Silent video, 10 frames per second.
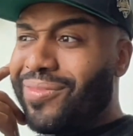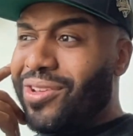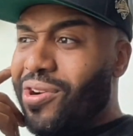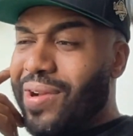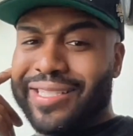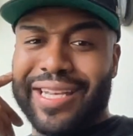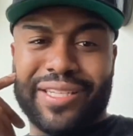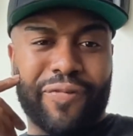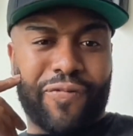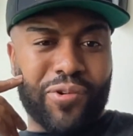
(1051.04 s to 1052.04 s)

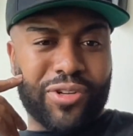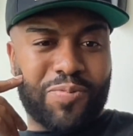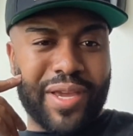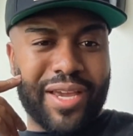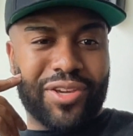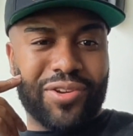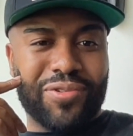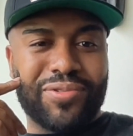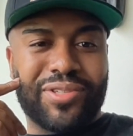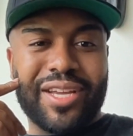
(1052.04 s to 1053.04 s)
excessive force being
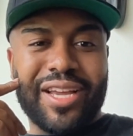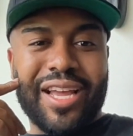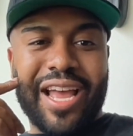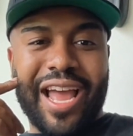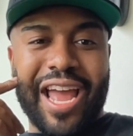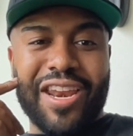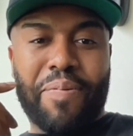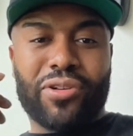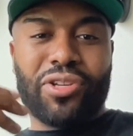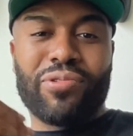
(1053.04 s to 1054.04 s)
used." And the
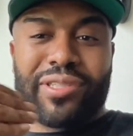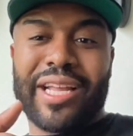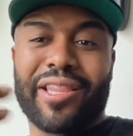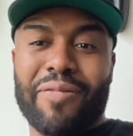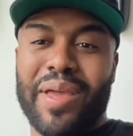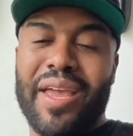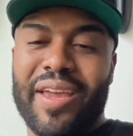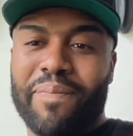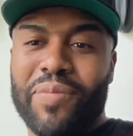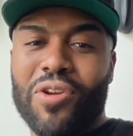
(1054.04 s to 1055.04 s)
person who sent them
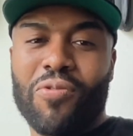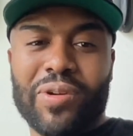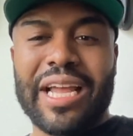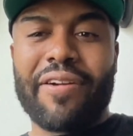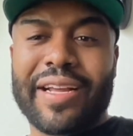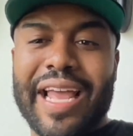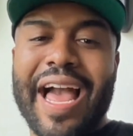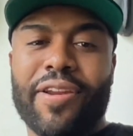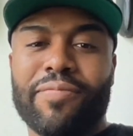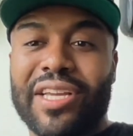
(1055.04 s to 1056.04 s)
in was Eric
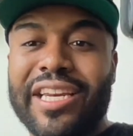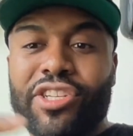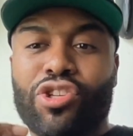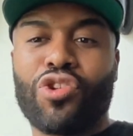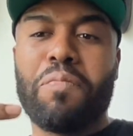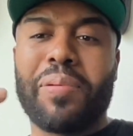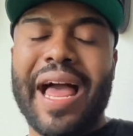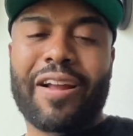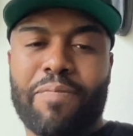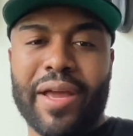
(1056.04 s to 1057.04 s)
Adams. And these are two
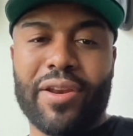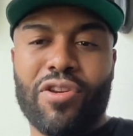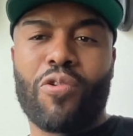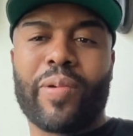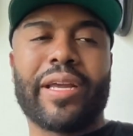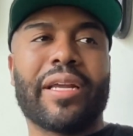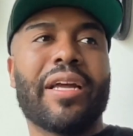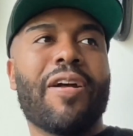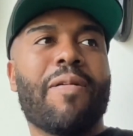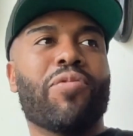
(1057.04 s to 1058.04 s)
black men, knowing
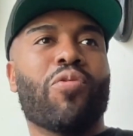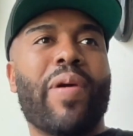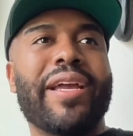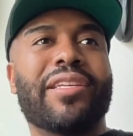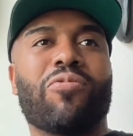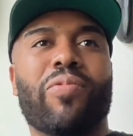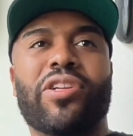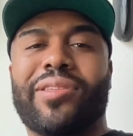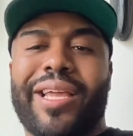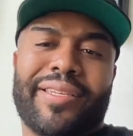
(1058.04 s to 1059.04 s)
the ways in
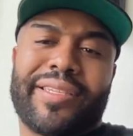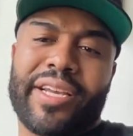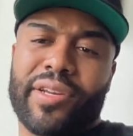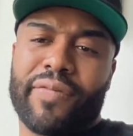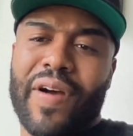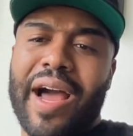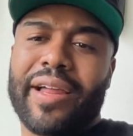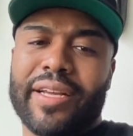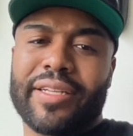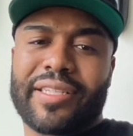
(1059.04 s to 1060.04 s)
which state sanctioned
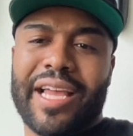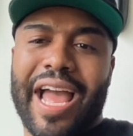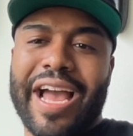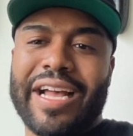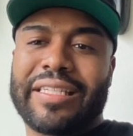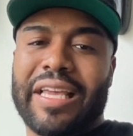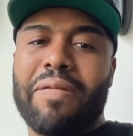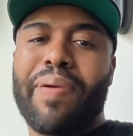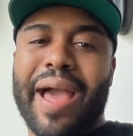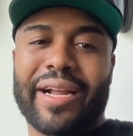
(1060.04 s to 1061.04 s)
violence has
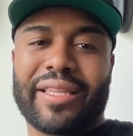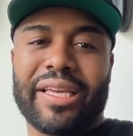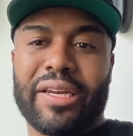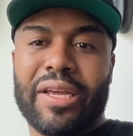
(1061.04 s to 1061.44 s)
impacted